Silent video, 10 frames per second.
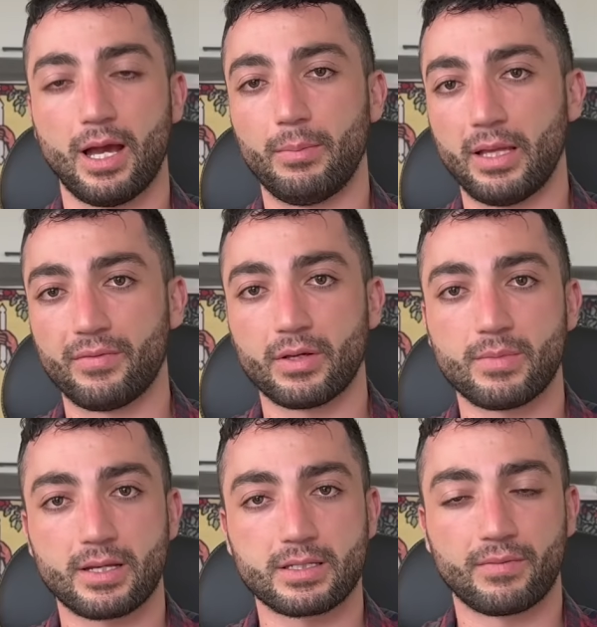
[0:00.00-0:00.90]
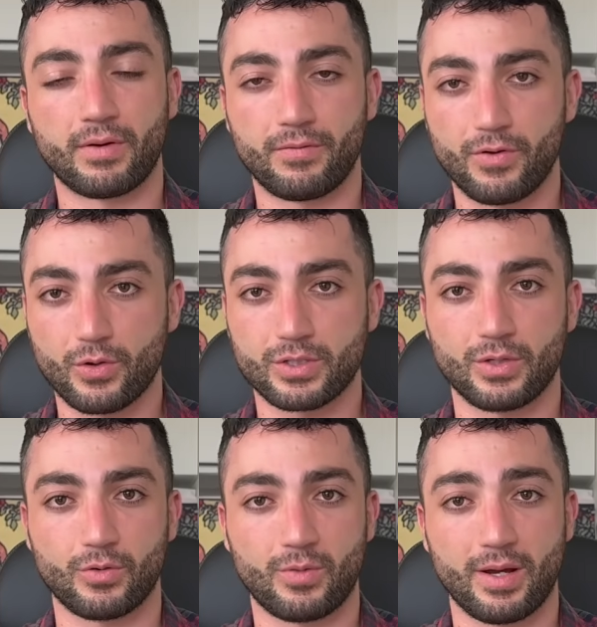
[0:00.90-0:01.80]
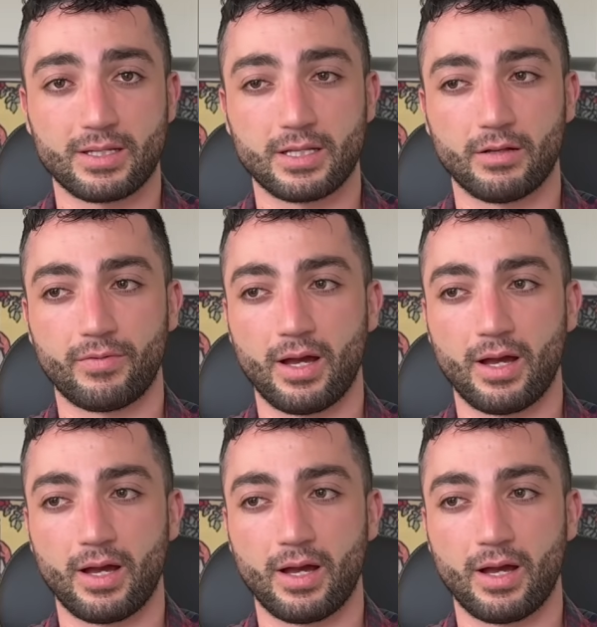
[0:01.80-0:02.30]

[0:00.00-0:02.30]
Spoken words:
I'm loving myself. I'm focusing on myself.